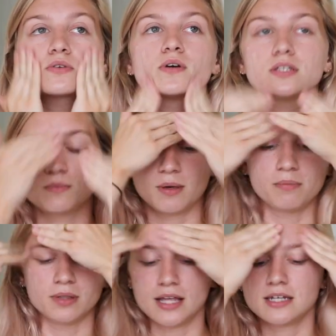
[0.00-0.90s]
just going to be
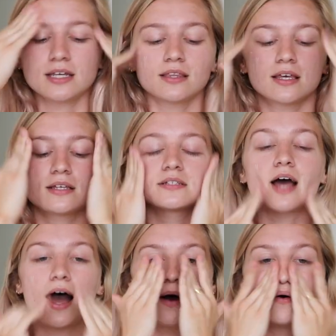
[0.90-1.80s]
blending
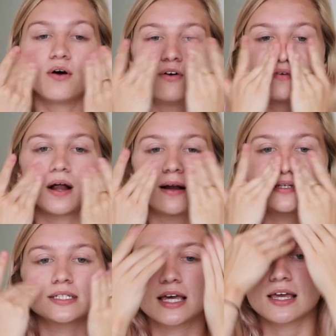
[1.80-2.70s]
this out over our
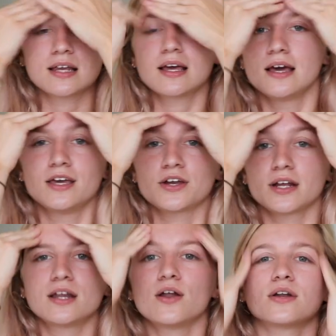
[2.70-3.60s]
skin. You're
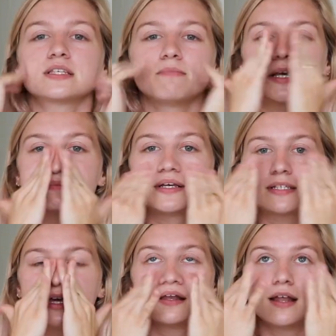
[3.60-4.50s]
going to notice it makes my
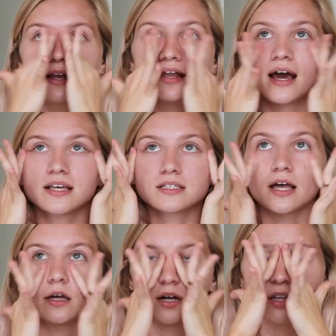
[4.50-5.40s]
skin nice
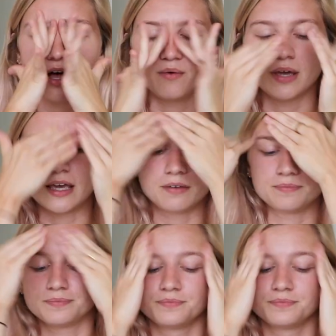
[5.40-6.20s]
and glowy.